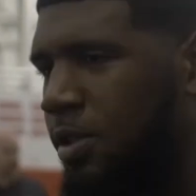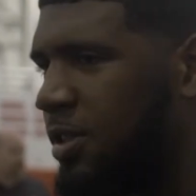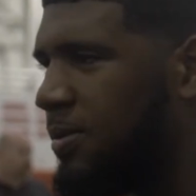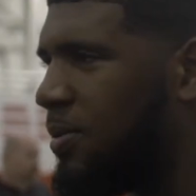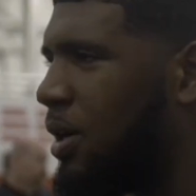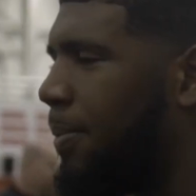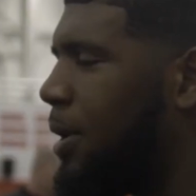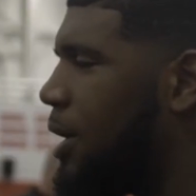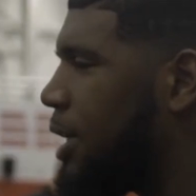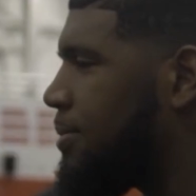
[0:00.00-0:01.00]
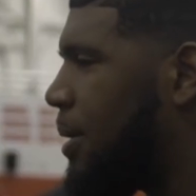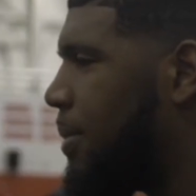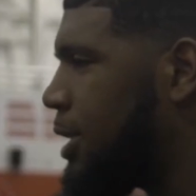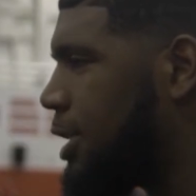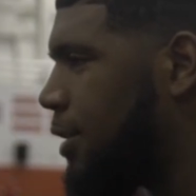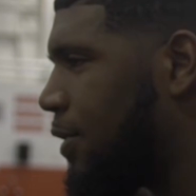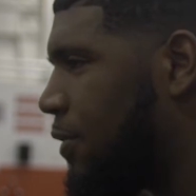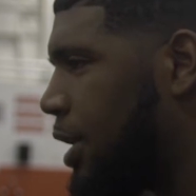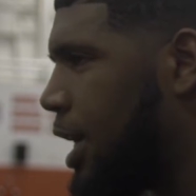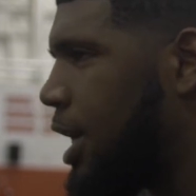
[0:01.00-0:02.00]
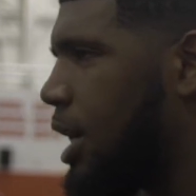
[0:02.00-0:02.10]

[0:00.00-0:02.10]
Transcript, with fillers: Just, just compete against my best self every day.